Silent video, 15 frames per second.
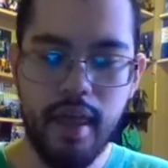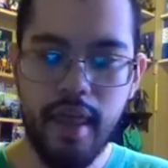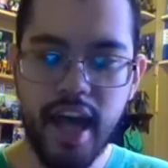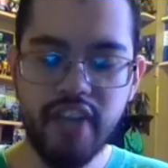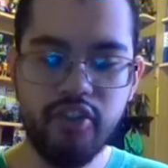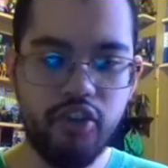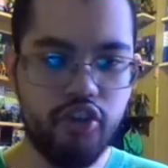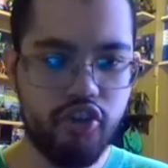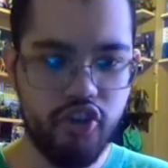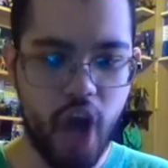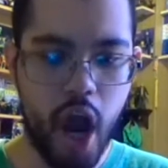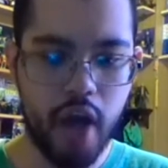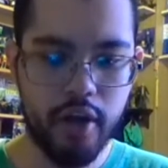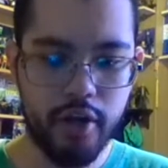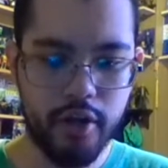That's a
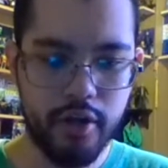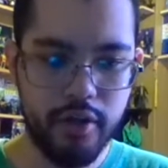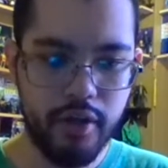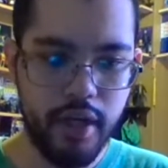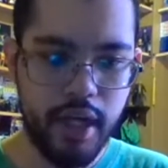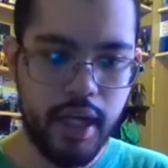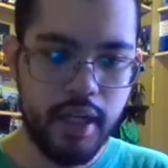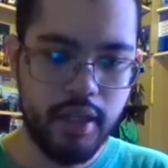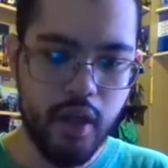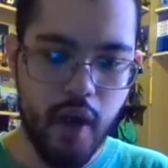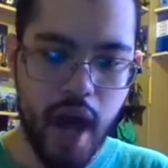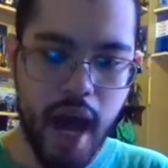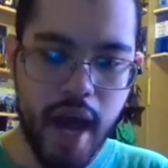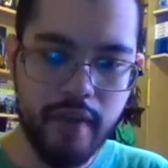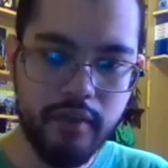shocker.
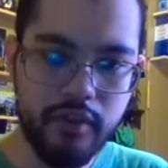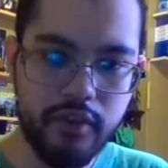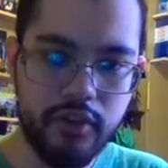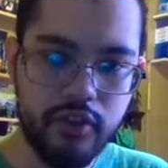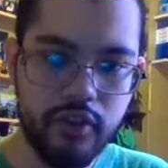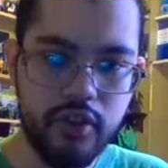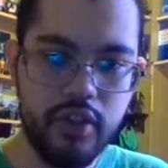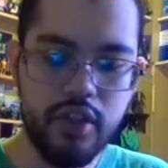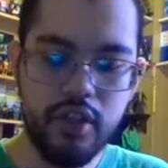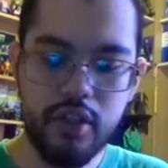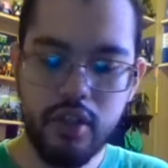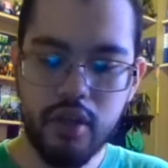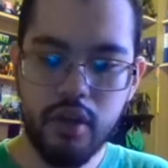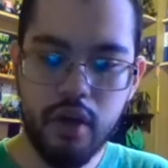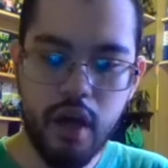Now,
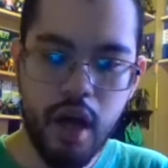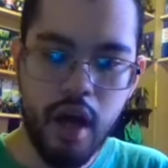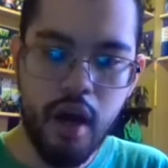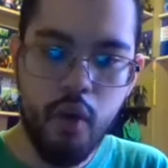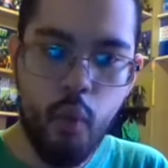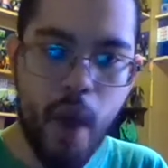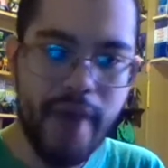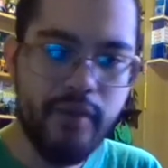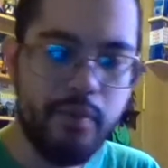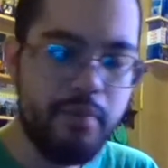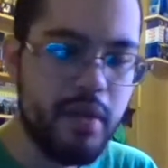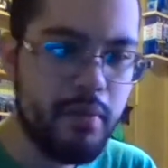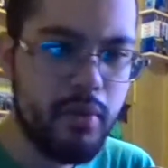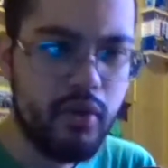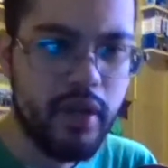obviously, why do
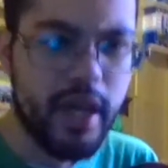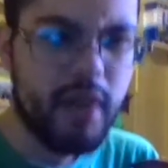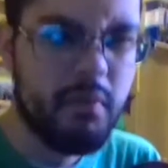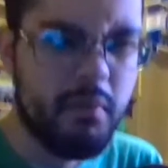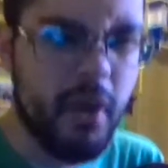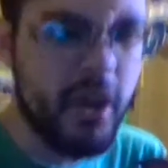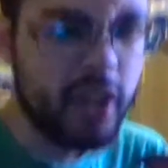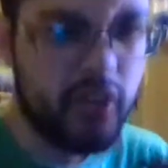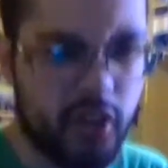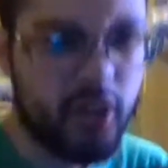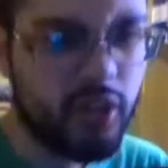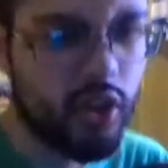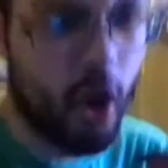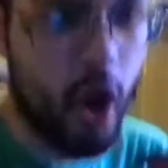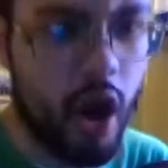people get very
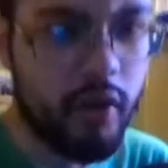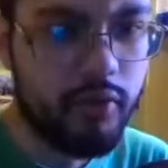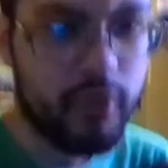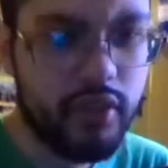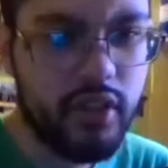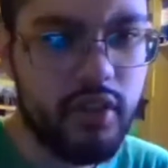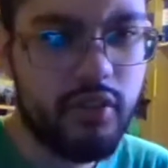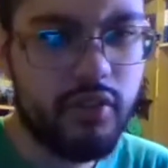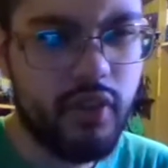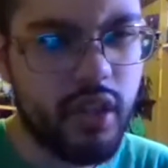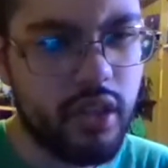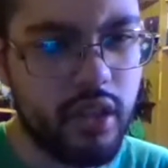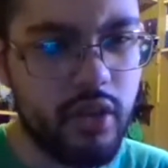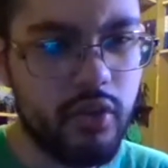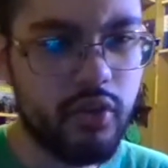turned off with these
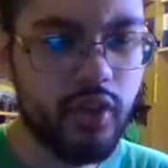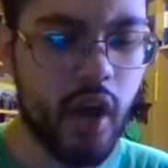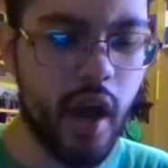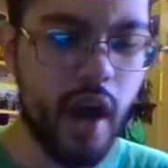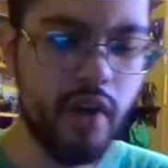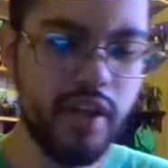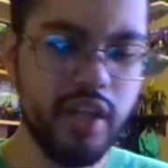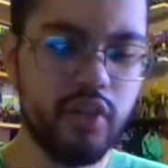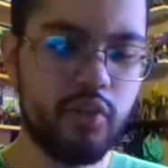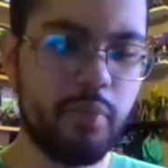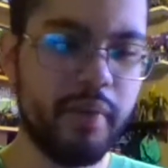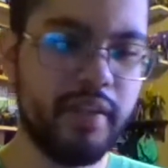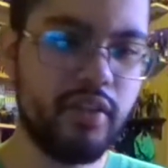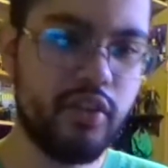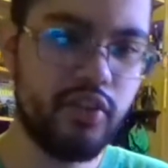figures? Now, I already
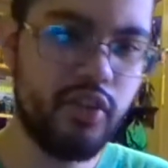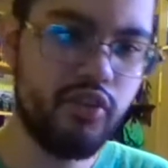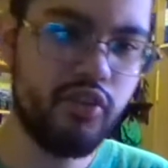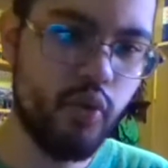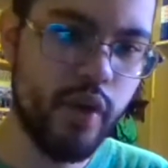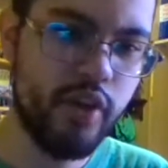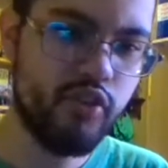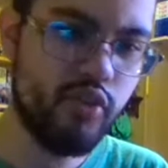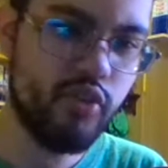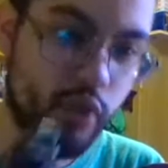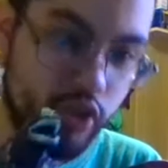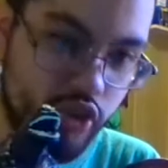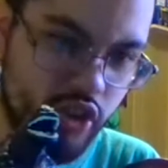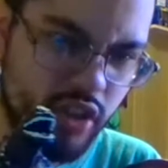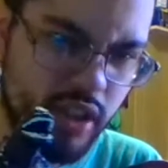explained the situation
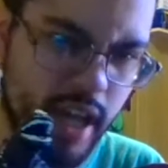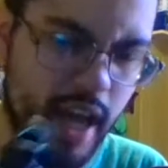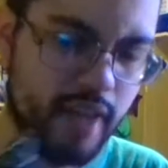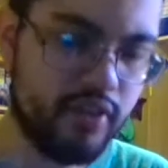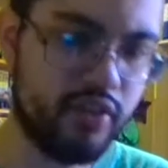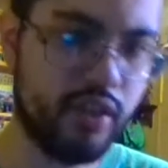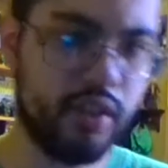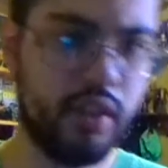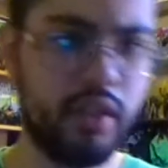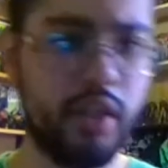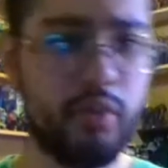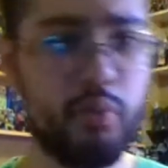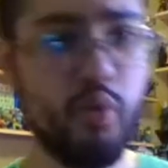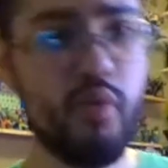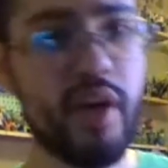with Shin Godzilla.
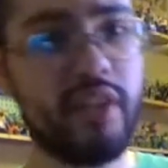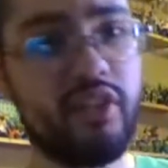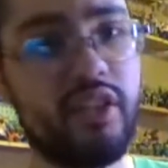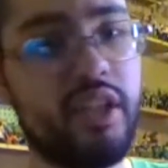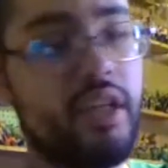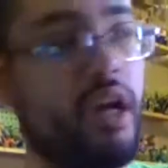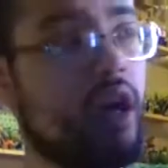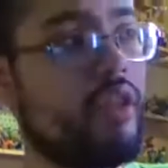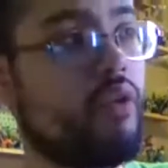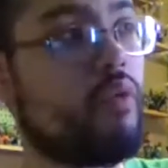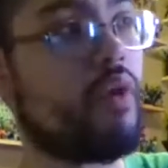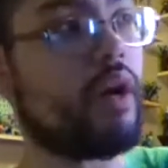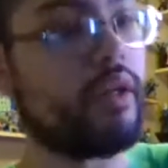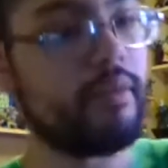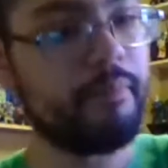Let's move on to the other
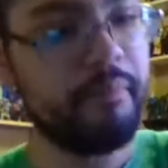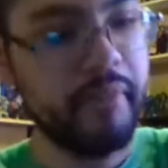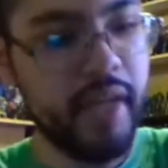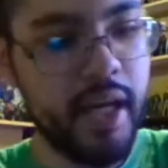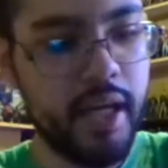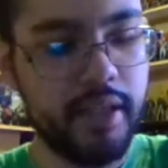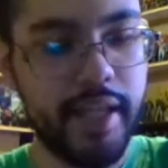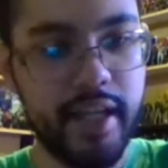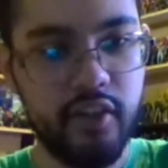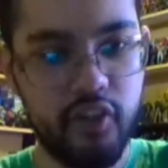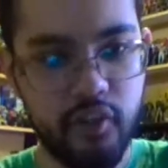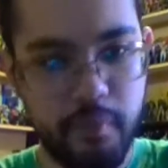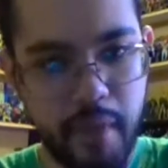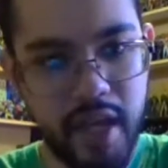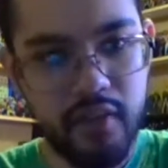one, that is
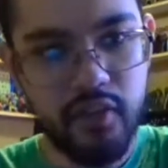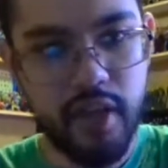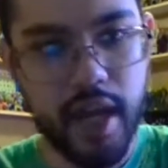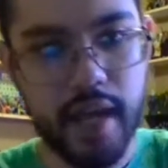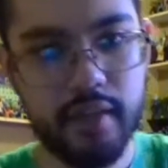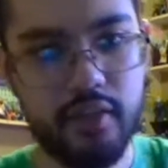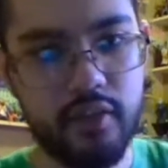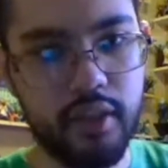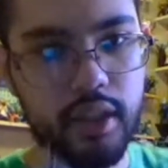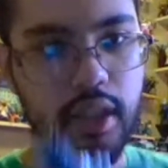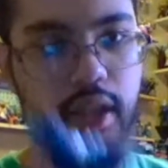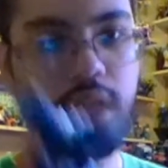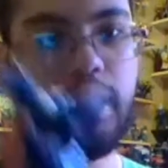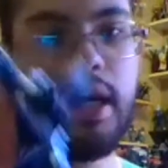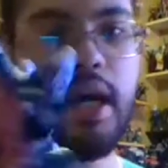Space
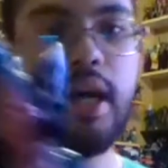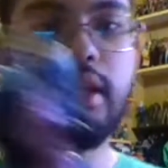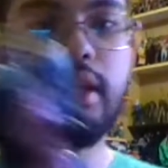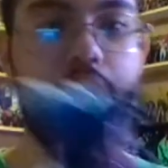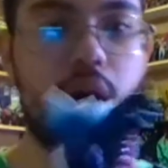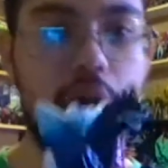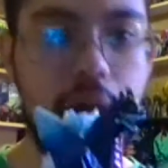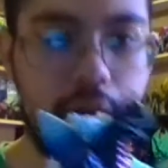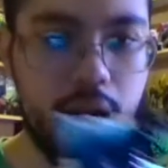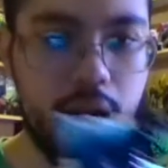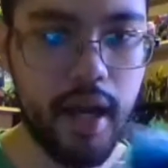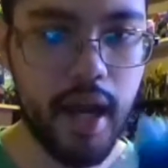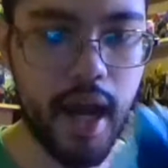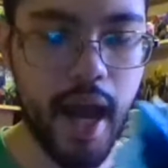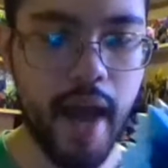Godzilla. Now,
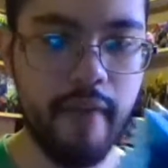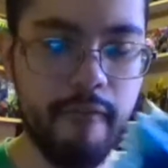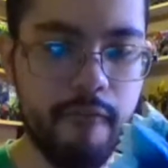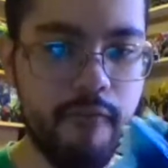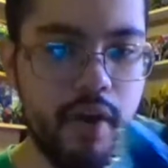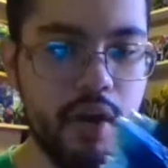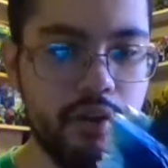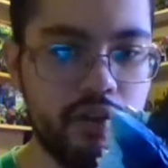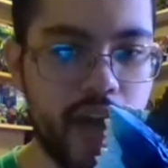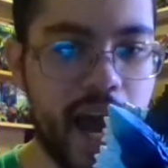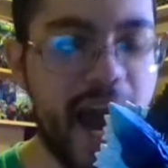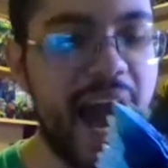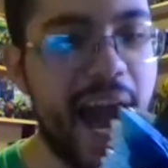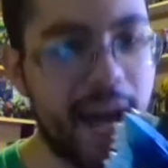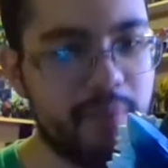at first,
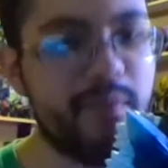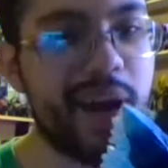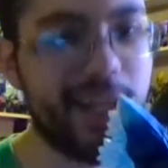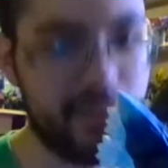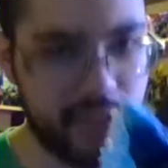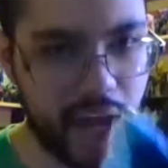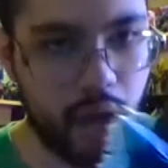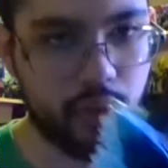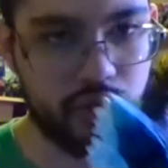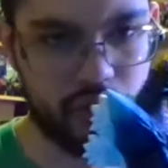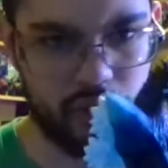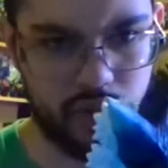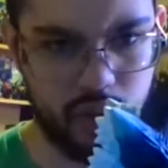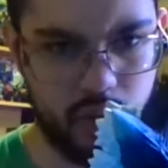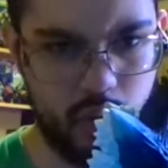I had my
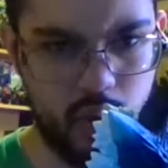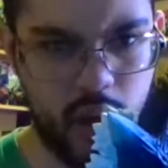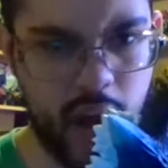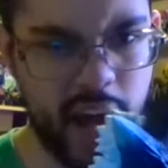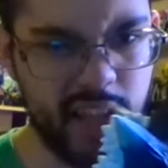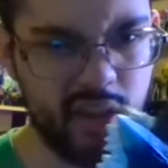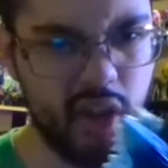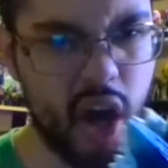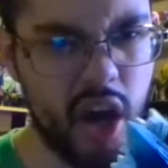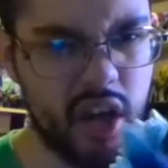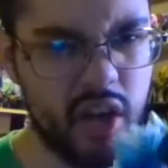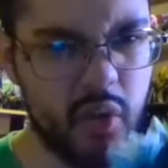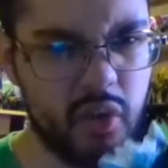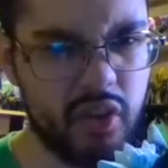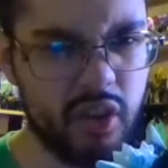doubts too. I thought
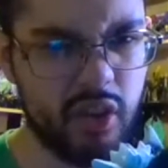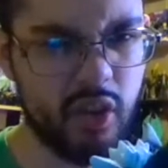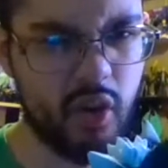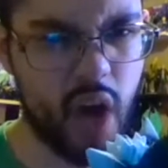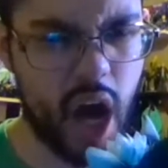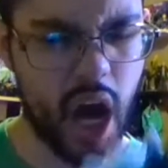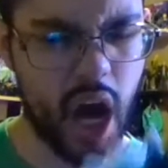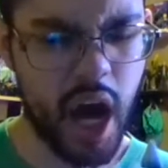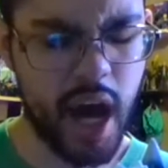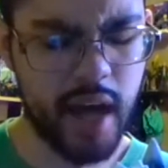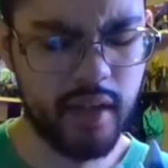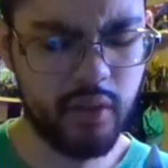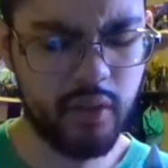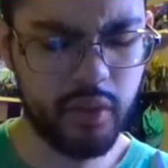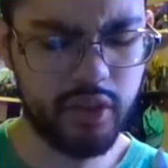it was a little
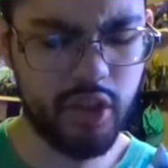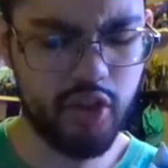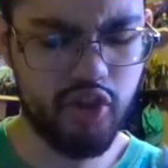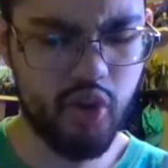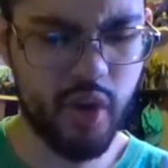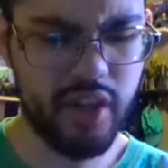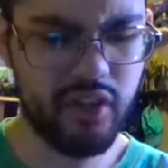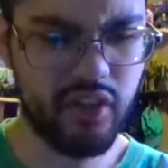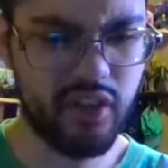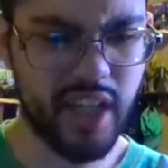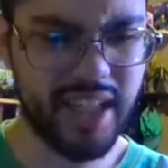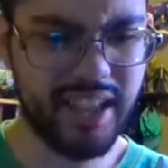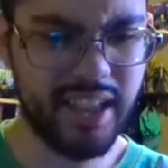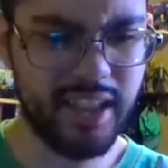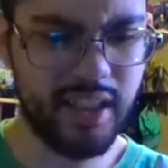odd with the choices
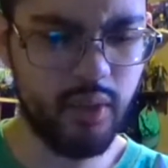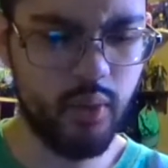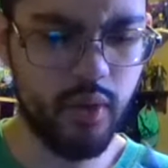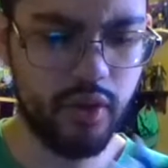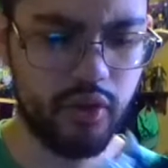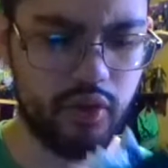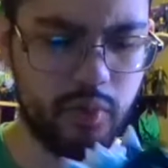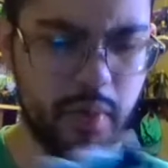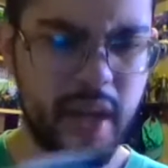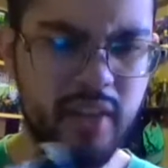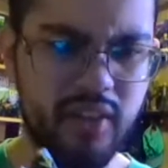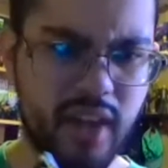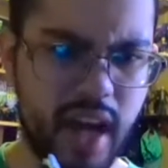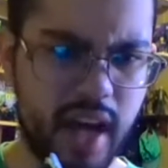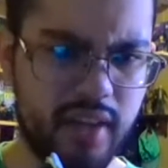that they did with
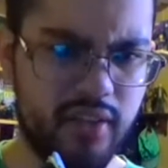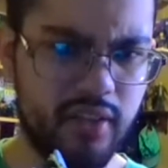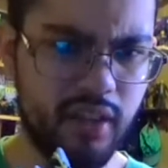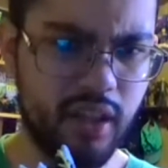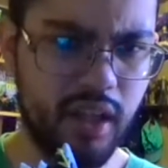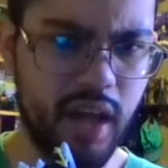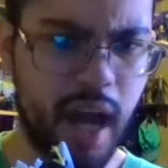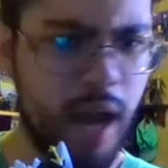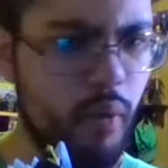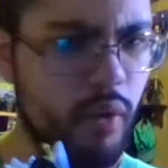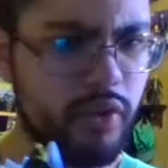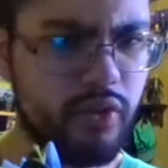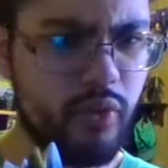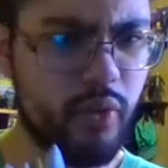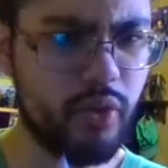Space Godzilla. I
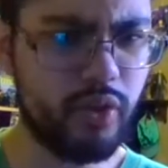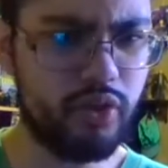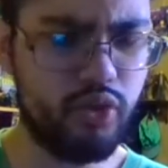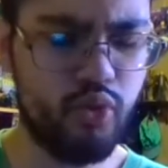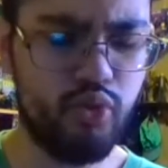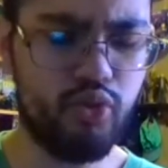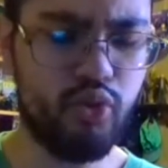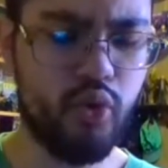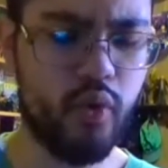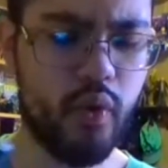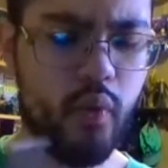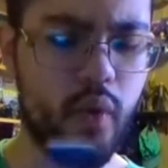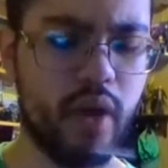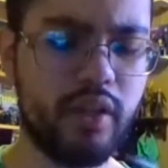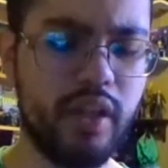wasn't really too sure
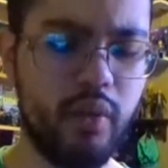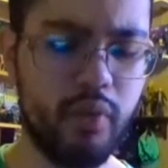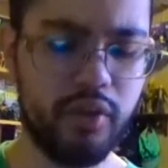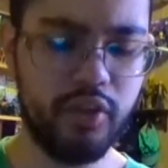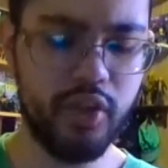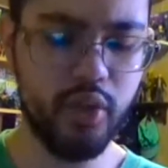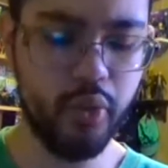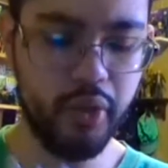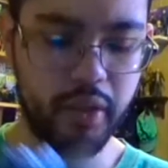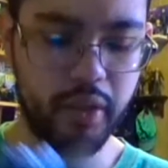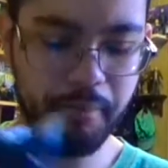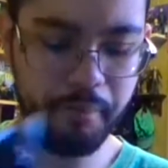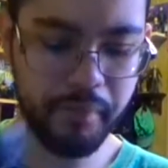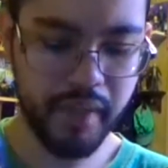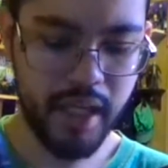of what they were doing.